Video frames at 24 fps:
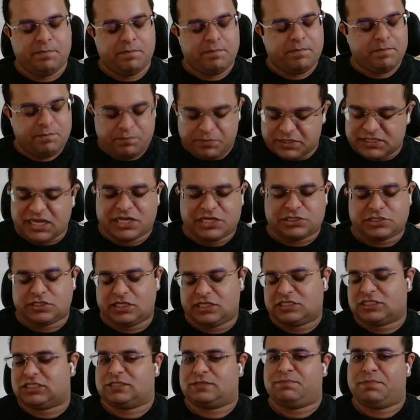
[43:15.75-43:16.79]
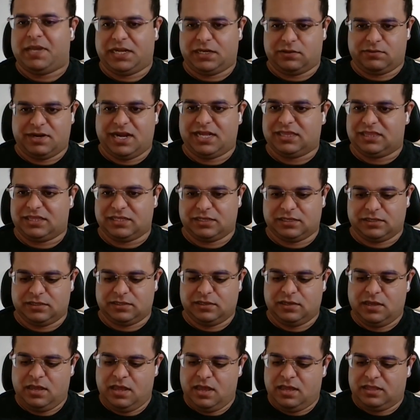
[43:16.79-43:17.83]
potentially just better at the
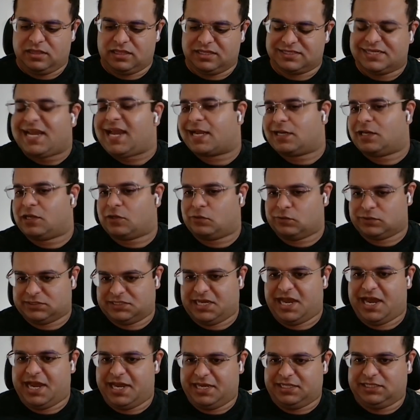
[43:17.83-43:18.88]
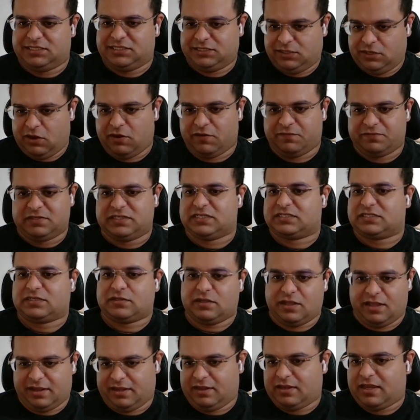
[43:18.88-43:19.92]
technical sides of just
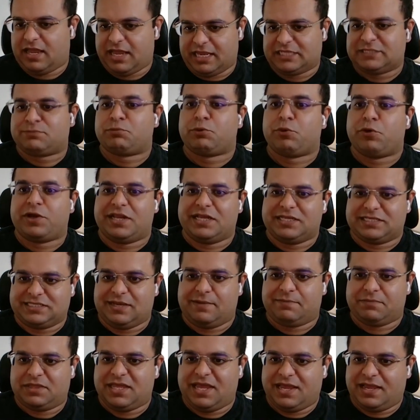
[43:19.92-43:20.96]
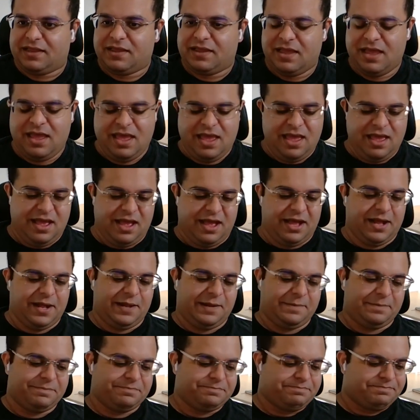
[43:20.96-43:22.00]
like exploiting something.
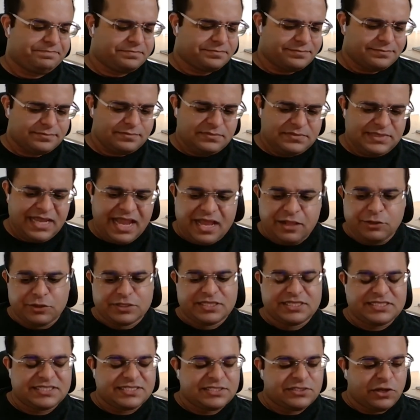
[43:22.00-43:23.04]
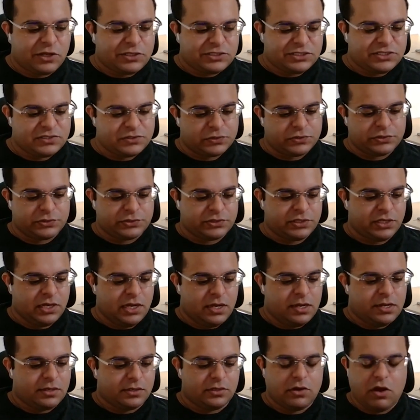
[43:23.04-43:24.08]
Yeah. And look, this is not to
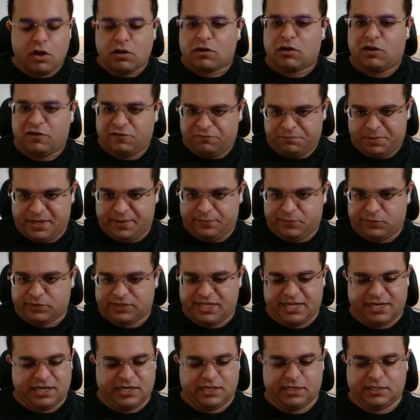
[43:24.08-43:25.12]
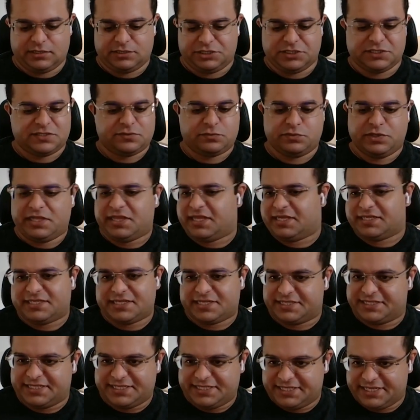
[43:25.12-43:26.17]
knock off people that are just really into
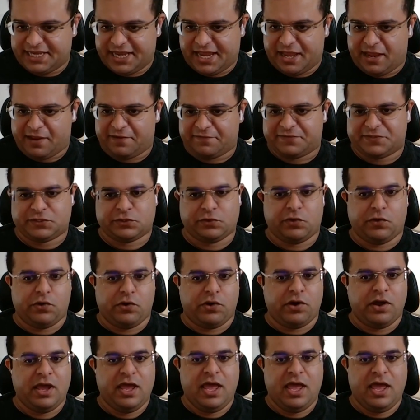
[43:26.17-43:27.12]
CTFs, or